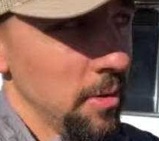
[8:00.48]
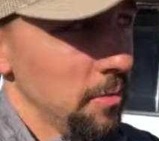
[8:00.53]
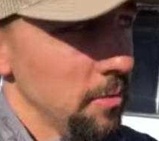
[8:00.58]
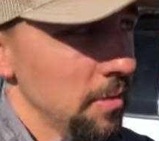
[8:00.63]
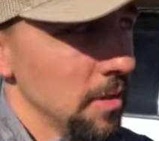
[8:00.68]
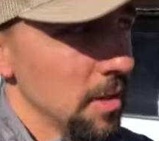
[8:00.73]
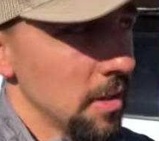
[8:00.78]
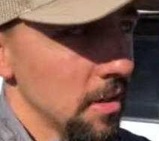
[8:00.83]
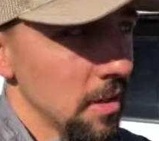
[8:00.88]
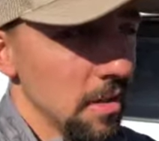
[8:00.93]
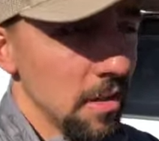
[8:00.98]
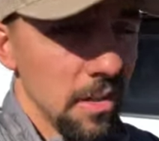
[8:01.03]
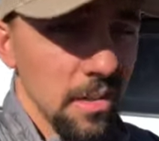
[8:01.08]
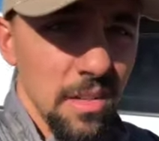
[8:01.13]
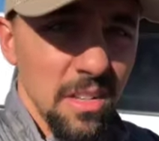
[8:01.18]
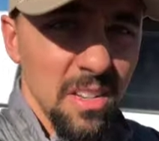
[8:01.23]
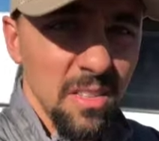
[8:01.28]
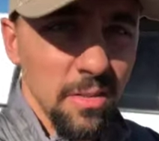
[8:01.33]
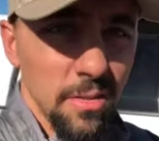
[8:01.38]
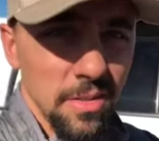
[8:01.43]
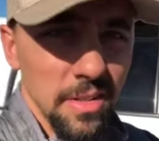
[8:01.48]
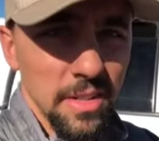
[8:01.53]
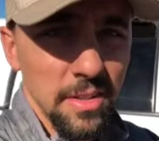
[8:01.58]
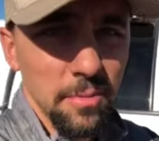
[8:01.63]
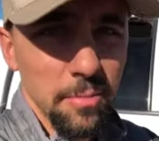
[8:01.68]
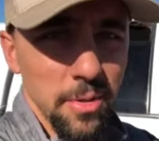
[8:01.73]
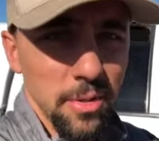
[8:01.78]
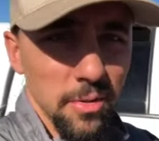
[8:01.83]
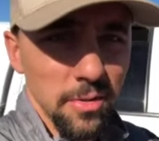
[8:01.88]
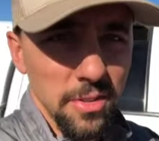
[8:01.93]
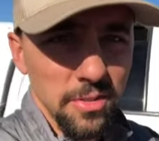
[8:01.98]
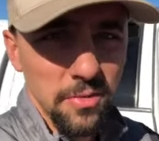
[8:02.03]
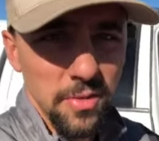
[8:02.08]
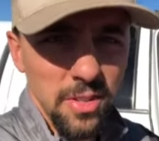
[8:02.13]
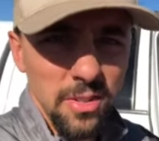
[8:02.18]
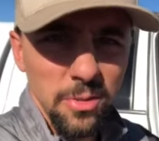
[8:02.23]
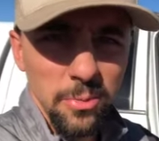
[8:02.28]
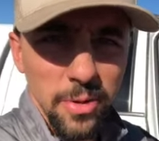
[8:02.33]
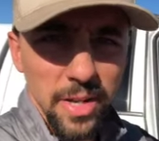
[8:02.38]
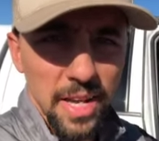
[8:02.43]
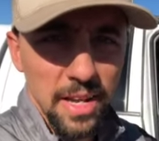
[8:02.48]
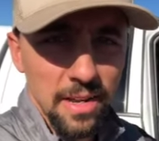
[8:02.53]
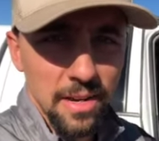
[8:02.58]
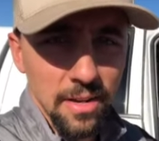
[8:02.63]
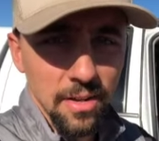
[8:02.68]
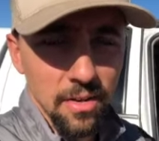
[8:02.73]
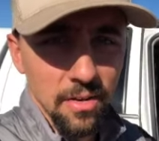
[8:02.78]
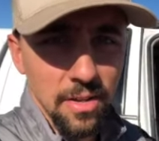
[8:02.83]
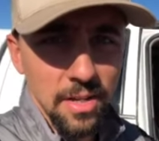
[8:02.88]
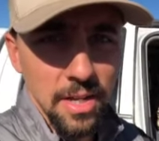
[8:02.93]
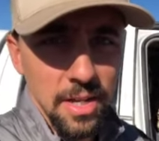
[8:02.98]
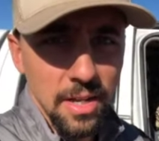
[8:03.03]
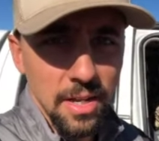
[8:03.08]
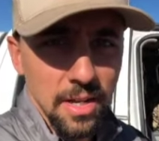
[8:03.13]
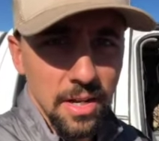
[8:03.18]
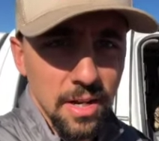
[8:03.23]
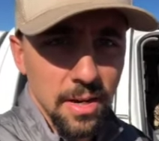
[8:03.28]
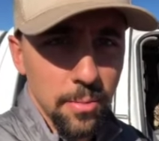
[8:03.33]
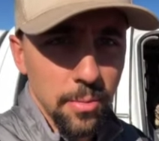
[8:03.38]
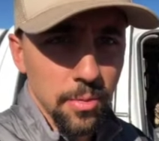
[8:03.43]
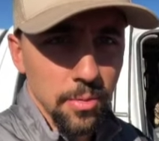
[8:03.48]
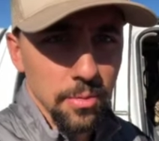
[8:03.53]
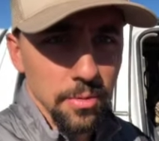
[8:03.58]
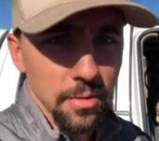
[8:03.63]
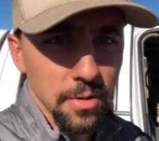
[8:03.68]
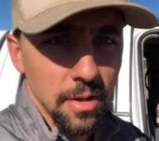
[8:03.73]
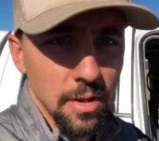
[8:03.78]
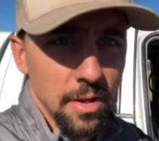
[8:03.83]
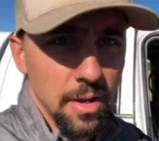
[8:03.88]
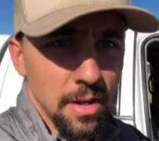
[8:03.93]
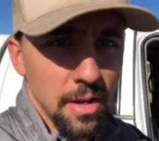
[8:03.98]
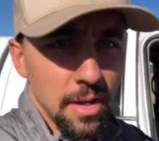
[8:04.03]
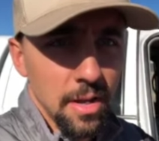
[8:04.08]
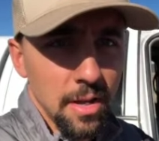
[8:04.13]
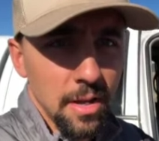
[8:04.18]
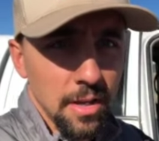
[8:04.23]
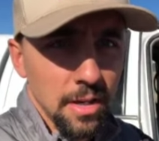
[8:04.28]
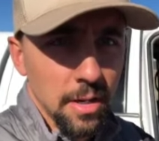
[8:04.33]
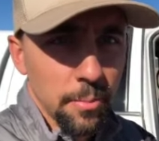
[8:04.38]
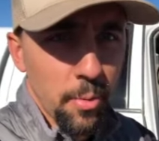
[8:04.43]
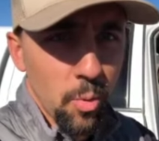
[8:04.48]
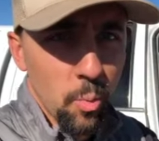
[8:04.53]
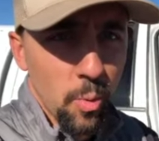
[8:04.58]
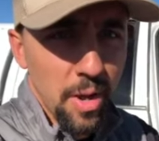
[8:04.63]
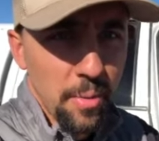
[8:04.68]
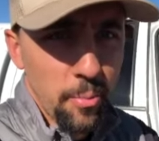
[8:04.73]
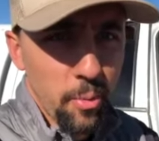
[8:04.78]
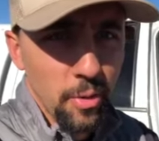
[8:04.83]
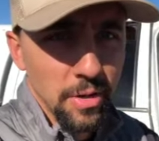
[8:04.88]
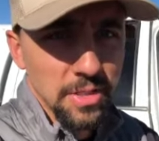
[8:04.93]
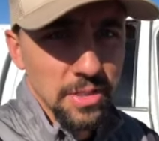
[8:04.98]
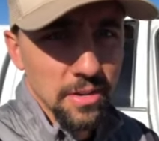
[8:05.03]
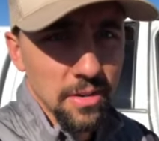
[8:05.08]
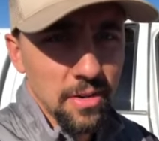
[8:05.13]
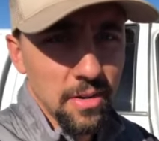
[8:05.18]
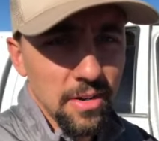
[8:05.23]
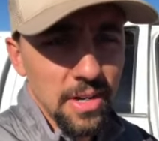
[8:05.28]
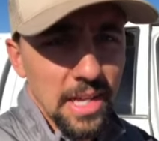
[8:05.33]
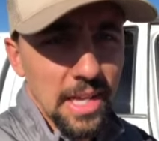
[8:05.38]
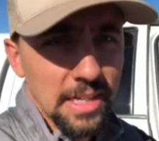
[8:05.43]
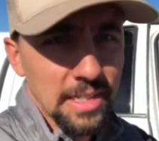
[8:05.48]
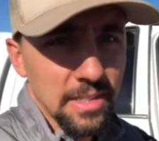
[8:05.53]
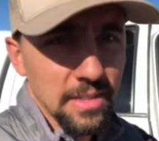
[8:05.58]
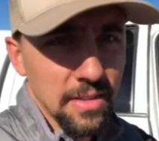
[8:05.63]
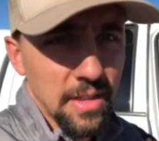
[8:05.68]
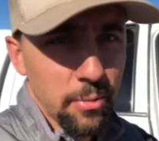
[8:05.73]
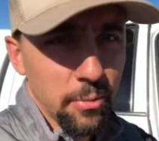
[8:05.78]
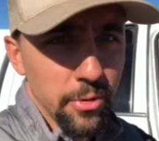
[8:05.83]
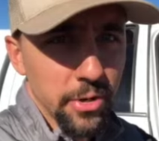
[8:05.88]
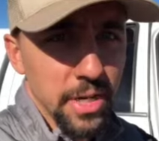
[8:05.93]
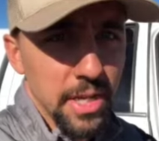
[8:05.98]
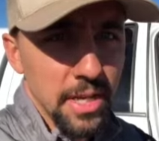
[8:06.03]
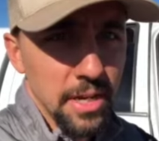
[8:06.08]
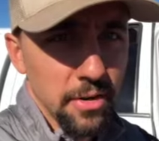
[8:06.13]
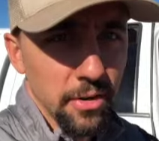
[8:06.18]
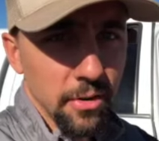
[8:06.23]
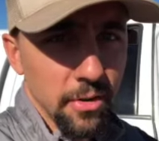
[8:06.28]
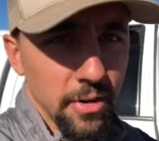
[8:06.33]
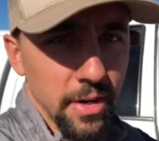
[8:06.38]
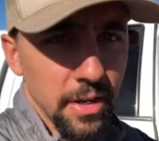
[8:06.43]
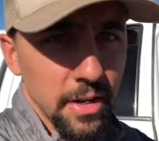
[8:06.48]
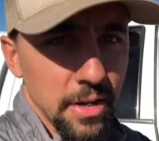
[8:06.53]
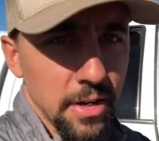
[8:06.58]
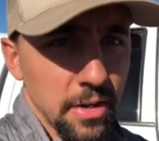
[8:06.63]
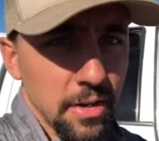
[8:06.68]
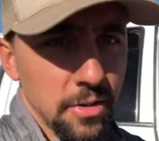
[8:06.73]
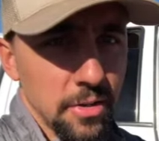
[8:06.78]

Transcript: And we're like, they're in the middle of this field. We had a couple waypoints on Onyx that they were here. And